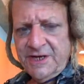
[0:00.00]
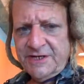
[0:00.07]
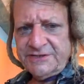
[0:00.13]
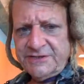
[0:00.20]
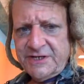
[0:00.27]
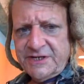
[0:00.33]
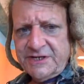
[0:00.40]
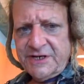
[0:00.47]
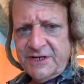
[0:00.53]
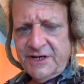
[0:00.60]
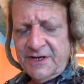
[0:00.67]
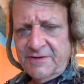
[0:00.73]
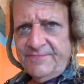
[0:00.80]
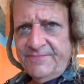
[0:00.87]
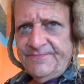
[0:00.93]

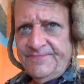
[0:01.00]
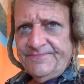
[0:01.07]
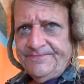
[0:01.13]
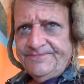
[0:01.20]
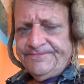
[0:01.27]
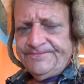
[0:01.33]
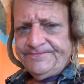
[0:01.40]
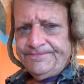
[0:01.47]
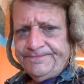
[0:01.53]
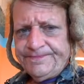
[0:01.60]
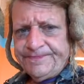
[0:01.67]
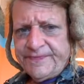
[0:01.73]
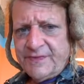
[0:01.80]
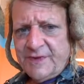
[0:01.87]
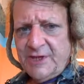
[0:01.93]
a
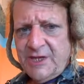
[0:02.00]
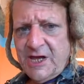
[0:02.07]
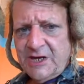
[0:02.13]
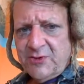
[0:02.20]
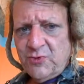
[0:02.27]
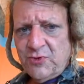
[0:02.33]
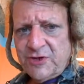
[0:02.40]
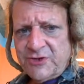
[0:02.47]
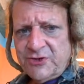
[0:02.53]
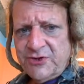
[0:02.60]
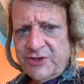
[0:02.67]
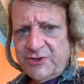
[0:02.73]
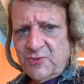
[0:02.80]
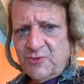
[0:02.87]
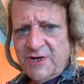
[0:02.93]
light worker
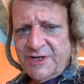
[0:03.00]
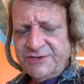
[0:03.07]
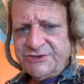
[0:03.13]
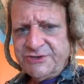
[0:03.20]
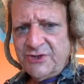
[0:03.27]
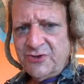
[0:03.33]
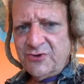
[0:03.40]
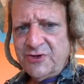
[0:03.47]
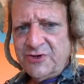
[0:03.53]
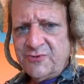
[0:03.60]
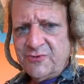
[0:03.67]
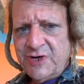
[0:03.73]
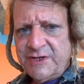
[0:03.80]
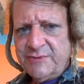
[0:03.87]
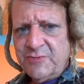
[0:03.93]
and a way shower and a
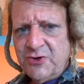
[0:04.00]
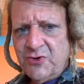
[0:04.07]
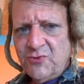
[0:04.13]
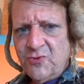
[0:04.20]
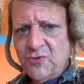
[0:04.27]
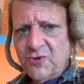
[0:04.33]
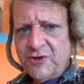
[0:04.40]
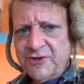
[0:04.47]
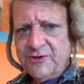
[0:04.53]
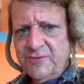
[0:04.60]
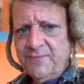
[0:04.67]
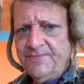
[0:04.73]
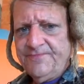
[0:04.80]
rainbow warrior.